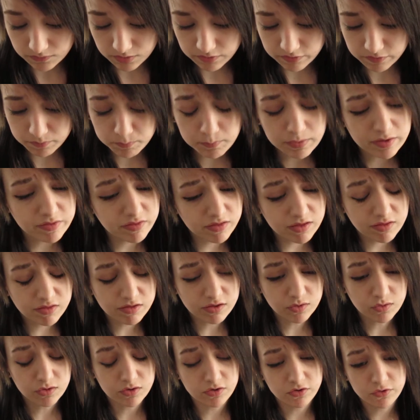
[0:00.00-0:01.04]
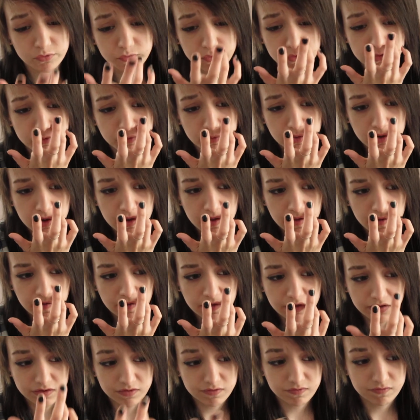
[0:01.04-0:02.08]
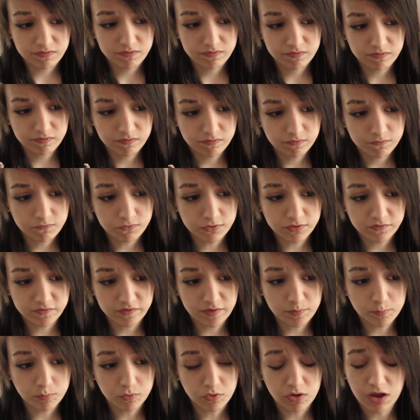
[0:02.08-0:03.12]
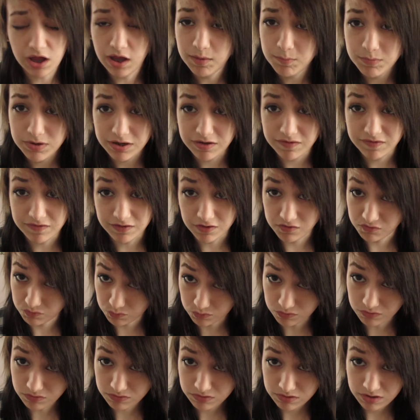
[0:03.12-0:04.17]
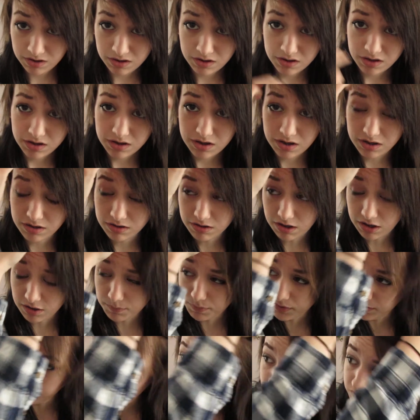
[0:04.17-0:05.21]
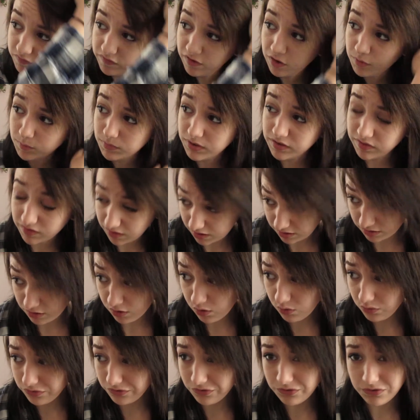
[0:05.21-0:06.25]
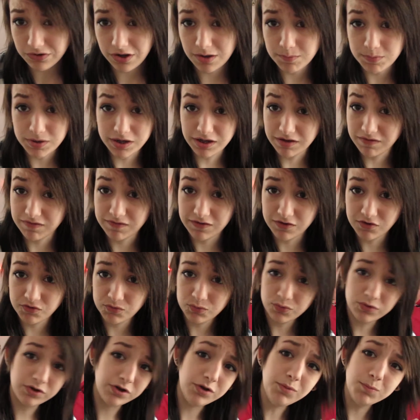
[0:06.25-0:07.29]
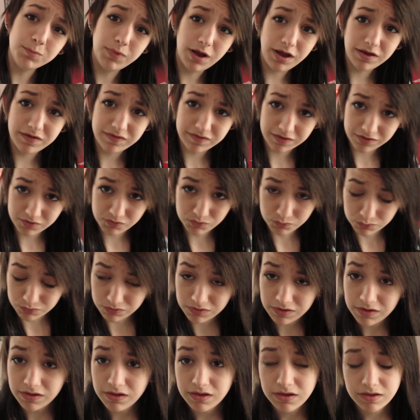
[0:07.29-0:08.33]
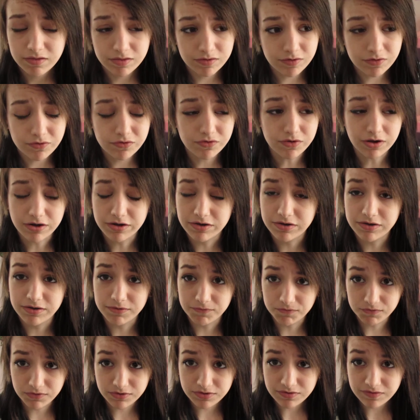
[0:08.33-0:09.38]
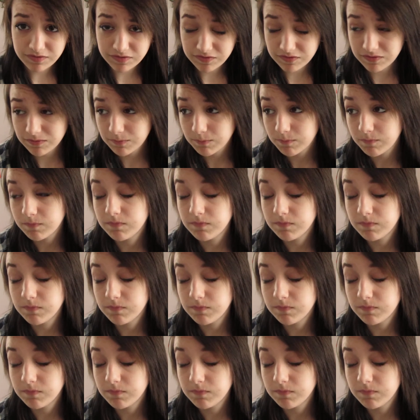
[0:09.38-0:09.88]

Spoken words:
main thing that you can do, though, is, for example, I'm pansexual, and a lot of people tell me that, oh, you're not pansexual, you're bisexual. There's not a difference.